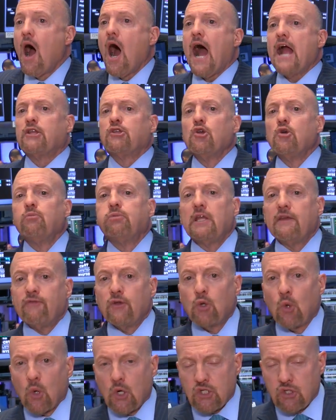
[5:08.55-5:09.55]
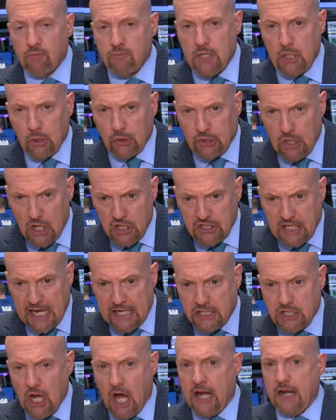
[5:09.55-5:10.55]
I do believe a Nordstrom deal does
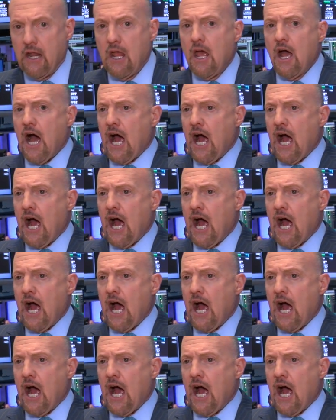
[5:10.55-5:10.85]
get done.